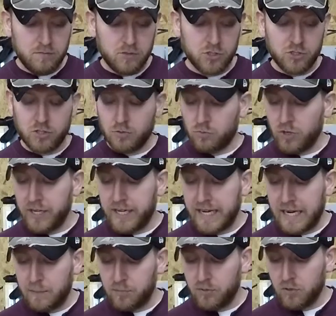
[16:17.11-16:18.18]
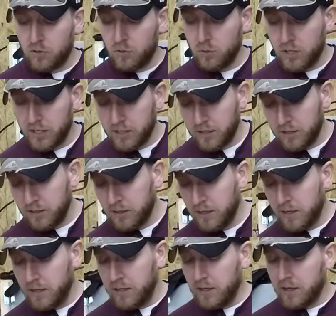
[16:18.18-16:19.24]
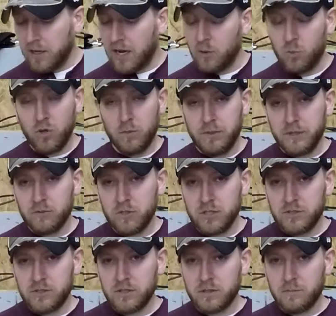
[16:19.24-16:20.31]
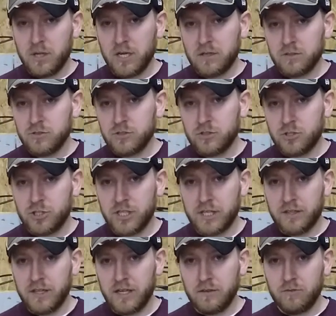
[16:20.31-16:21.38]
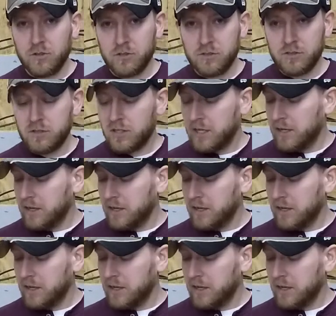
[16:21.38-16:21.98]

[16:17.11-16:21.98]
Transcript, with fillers: Just to recap real quick, I will be releasing the models. You can check Thingiverse.